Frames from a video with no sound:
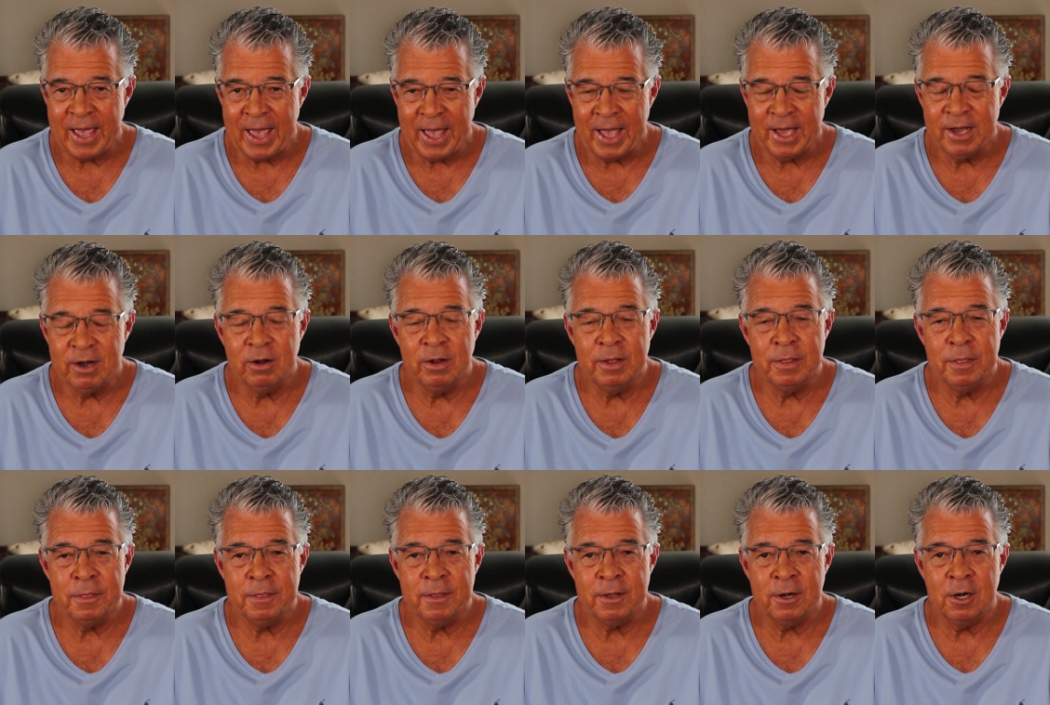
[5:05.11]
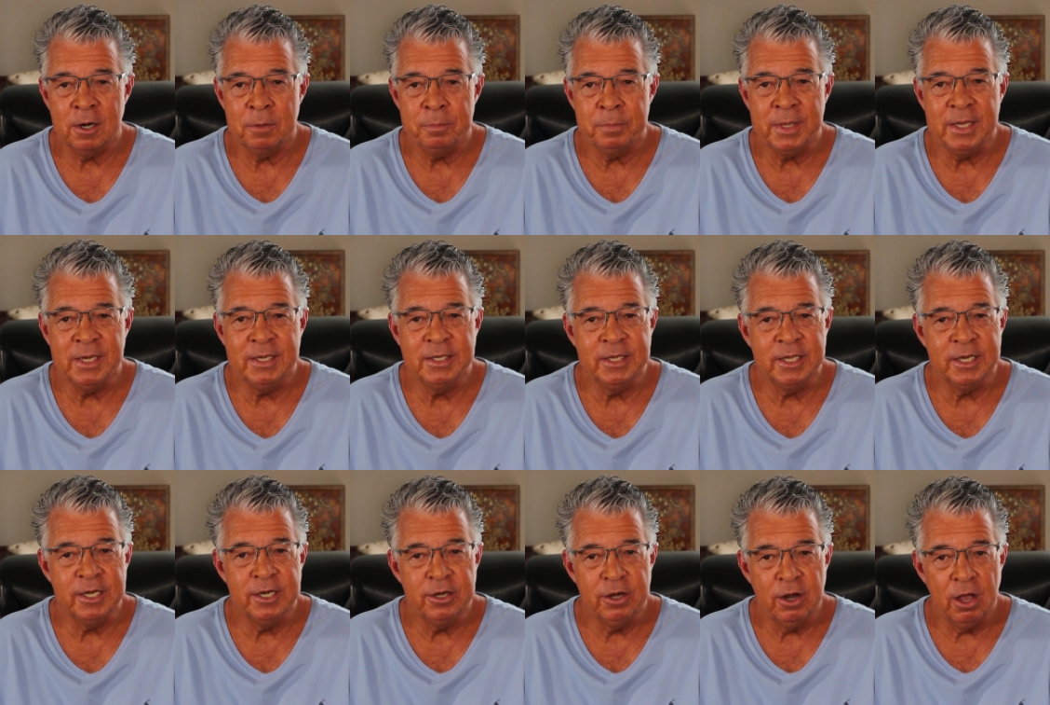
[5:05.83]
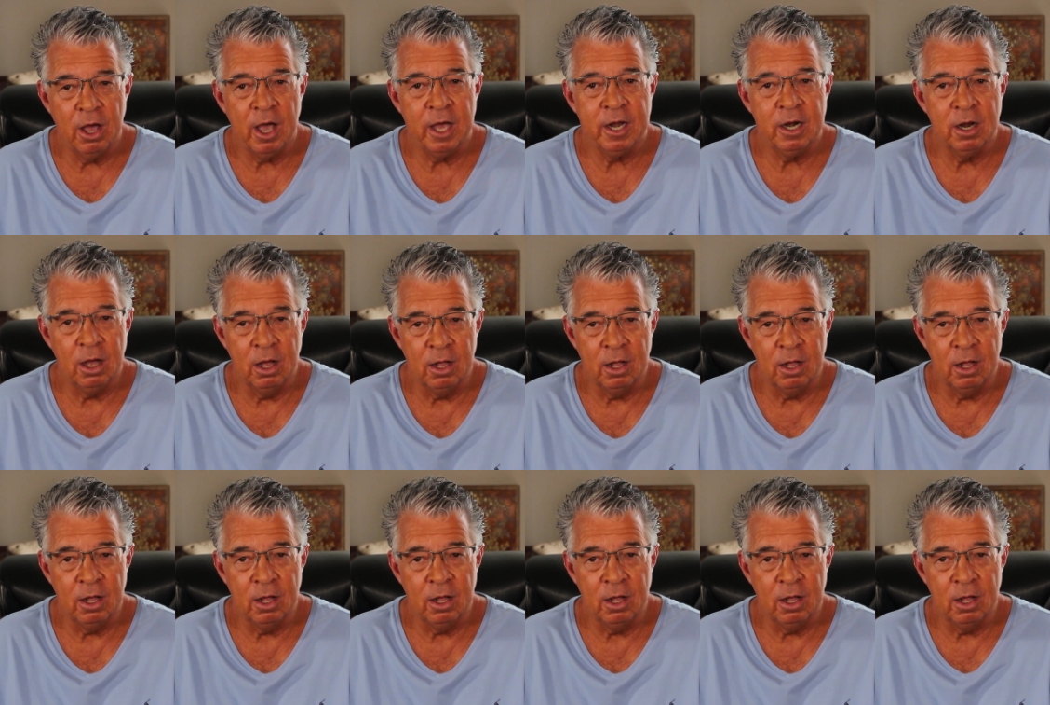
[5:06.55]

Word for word: add on therapy did not